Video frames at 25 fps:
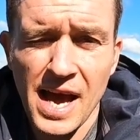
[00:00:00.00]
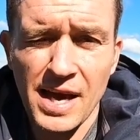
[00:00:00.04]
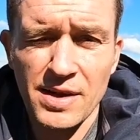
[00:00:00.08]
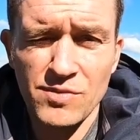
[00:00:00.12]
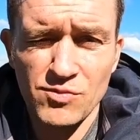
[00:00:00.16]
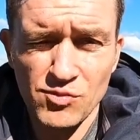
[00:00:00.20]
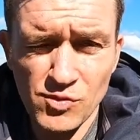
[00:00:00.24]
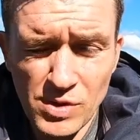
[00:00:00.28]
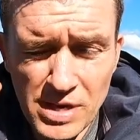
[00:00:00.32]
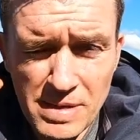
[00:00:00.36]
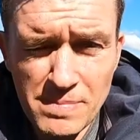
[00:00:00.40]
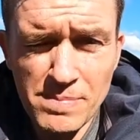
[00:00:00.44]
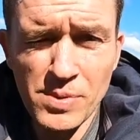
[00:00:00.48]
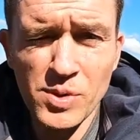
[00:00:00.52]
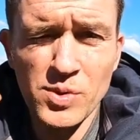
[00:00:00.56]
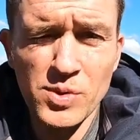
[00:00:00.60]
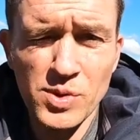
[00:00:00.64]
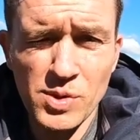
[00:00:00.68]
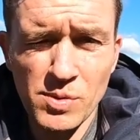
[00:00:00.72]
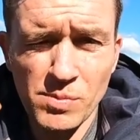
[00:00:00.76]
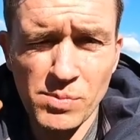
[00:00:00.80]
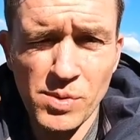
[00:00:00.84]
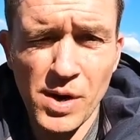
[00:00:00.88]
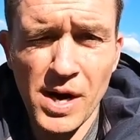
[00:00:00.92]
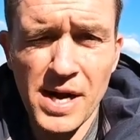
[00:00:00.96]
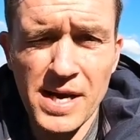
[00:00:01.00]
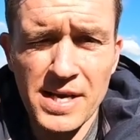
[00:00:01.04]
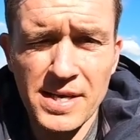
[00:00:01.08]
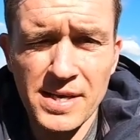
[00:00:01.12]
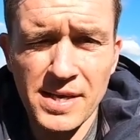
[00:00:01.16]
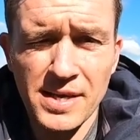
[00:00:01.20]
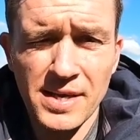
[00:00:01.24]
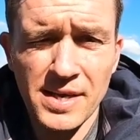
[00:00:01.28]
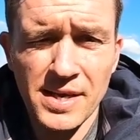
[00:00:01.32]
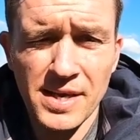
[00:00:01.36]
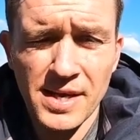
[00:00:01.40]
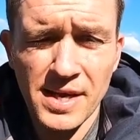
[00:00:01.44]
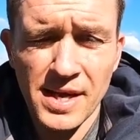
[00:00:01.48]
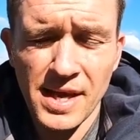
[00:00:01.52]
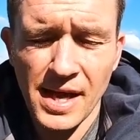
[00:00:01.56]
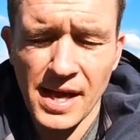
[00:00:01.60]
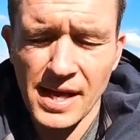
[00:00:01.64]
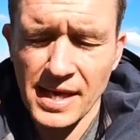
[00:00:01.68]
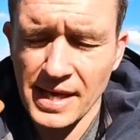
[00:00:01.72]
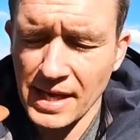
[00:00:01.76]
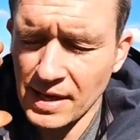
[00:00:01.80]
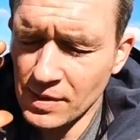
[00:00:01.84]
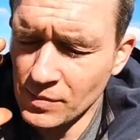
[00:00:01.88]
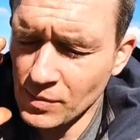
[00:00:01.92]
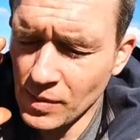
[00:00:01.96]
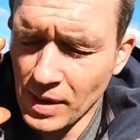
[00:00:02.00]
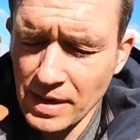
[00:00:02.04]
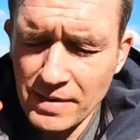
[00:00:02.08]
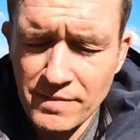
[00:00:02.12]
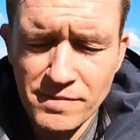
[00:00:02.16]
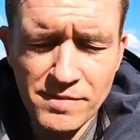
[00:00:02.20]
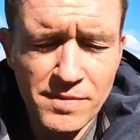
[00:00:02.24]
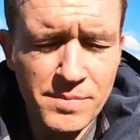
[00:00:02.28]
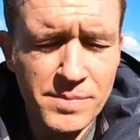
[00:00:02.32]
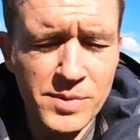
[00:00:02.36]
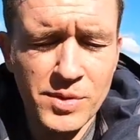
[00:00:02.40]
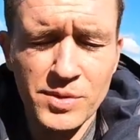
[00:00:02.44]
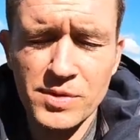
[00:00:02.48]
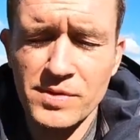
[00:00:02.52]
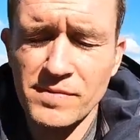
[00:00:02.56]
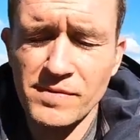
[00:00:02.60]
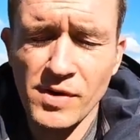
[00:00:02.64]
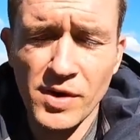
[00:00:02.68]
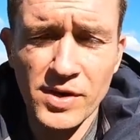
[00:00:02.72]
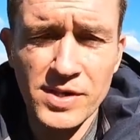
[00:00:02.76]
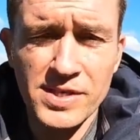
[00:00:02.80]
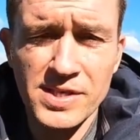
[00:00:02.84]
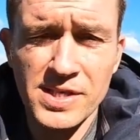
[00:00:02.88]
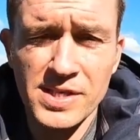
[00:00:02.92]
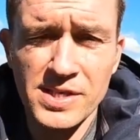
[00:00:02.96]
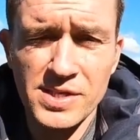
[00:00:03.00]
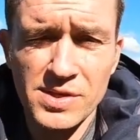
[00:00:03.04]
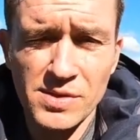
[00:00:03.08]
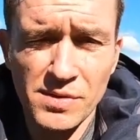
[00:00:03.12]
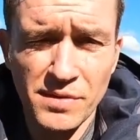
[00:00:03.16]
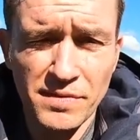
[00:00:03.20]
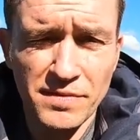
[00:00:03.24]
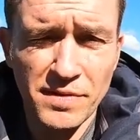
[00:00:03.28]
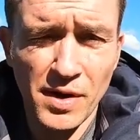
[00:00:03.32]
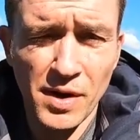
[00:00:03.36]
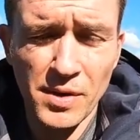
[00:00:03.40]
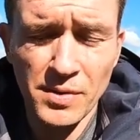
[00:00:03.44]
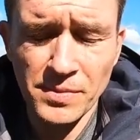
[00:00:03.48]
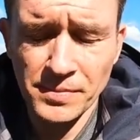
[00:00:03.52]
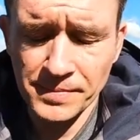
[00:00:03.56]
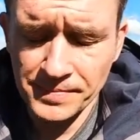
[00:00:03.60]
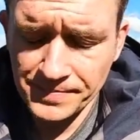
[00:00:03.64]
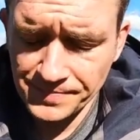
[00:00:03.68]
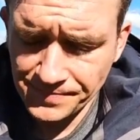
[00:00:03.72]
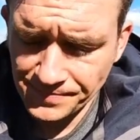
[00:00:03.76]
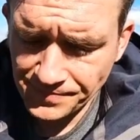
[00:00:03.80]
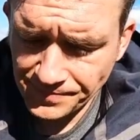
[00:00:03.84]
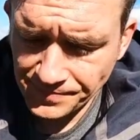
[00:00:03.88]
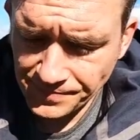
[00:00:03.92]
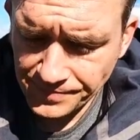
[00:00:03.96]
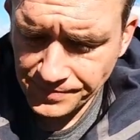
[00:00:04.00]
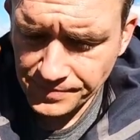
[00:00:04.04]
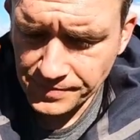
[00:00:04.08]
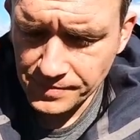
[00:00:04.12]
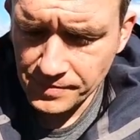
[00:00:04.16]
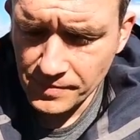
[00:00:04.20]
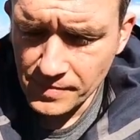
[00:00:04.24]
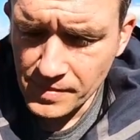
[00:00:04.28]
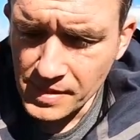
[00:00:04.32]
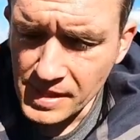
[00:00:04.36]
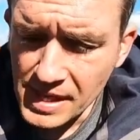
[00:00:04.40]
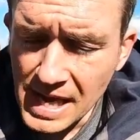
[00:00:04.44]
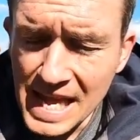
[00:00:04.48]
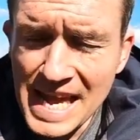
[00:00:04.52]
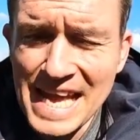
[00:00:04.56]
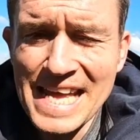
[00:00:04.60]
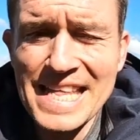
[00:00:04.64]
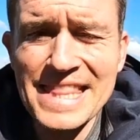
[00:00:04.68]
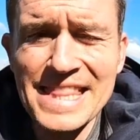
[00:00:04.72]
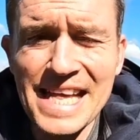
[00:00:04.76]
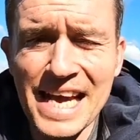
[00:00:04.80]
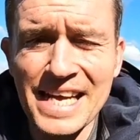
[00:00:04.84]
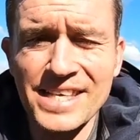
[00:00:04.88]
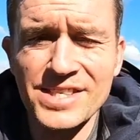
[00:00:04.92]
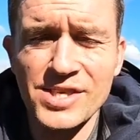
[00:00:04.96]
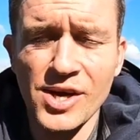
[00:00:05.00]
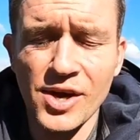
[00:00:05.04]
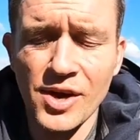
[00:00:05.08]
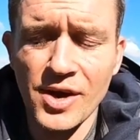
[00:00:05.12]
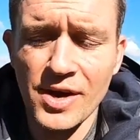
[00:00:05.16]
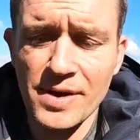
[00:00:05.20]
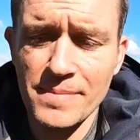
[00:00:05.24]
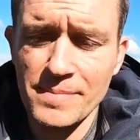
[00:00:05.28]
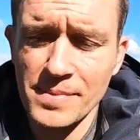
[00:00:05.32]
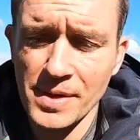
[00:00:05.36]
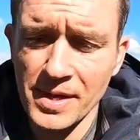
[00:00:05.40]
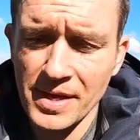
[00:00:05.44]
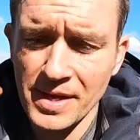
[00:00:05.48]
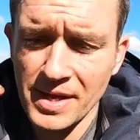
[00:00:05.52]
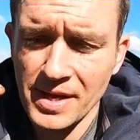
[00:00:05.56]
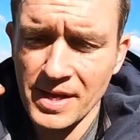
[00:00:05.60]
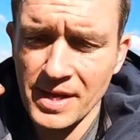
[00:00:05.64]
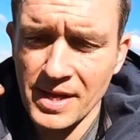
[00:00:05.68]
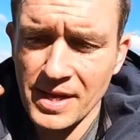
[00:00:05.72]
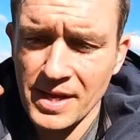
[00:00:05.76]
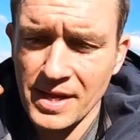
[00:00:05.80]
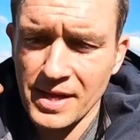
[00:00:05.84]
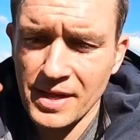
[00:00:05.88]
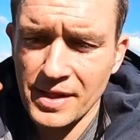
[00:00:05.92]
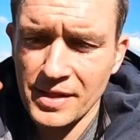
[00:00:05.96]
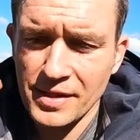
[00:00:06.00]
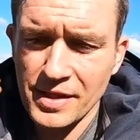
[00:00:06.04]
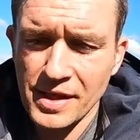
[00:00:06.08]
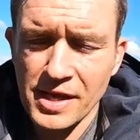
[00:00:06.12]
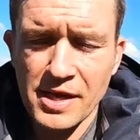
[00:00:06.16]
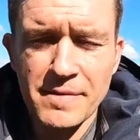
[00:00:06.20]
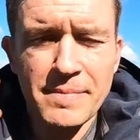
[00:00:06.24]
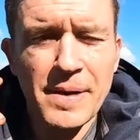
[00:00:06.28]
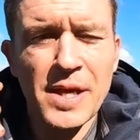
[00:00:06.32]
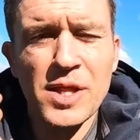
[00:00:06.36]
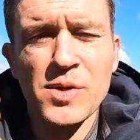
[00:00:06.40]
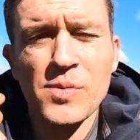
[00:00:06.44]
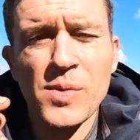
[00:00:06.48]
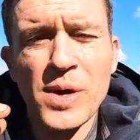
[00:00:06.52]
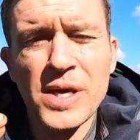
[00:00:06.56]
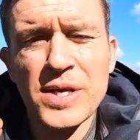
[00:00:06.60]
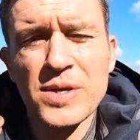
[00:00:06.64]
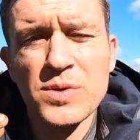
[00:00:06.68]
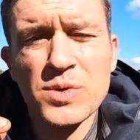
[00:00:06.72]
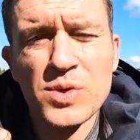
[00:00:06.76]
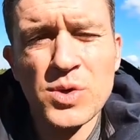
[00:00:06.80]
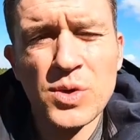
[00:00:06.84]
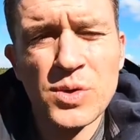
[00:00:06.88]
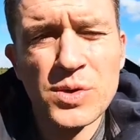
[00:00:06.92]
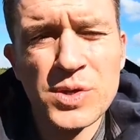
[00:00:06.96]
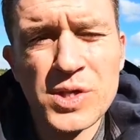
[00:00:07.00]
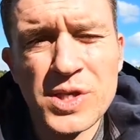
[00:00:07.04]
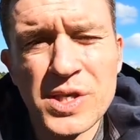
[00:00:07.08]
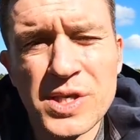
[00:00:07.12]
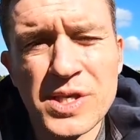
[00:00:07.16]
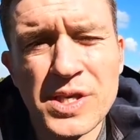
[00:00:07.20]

and reboot your brain get away from your devices and your phone, in that time, think about the way you talk to